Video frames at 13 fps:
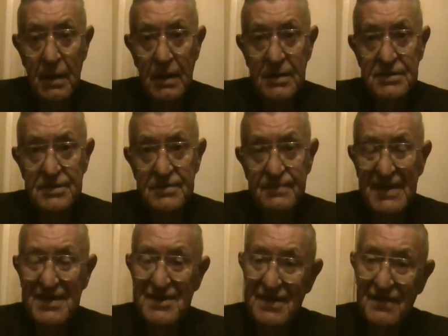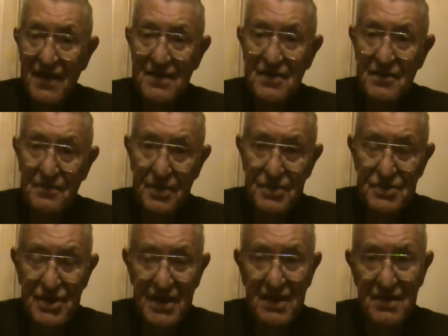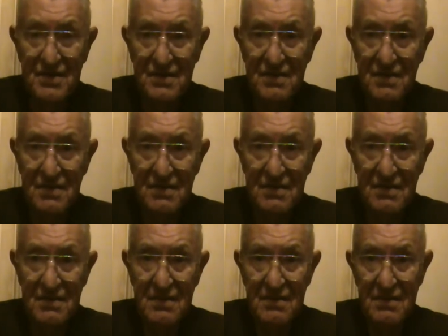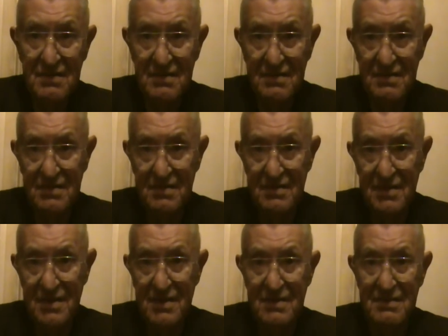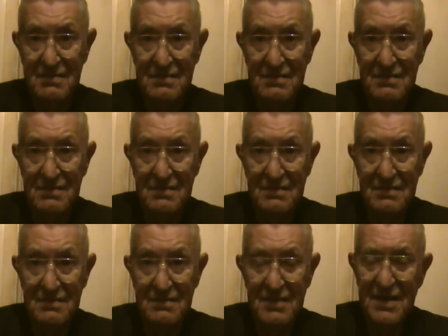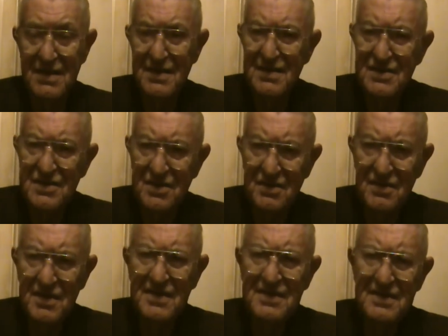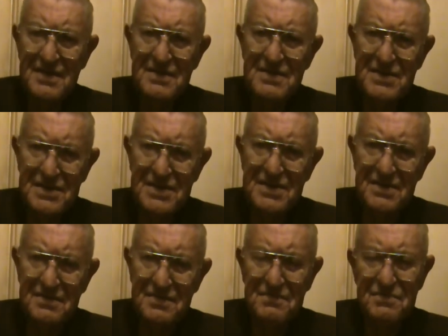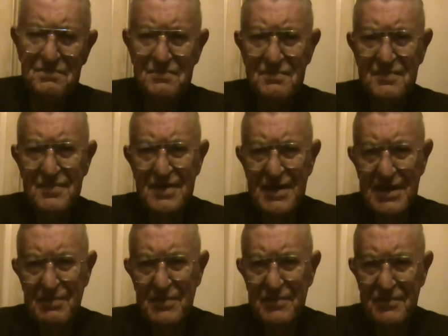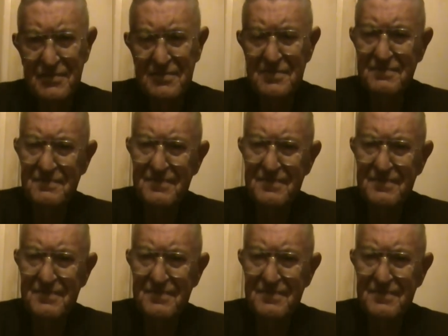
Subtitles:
it just means you got your projector turned on. So, just to keep you from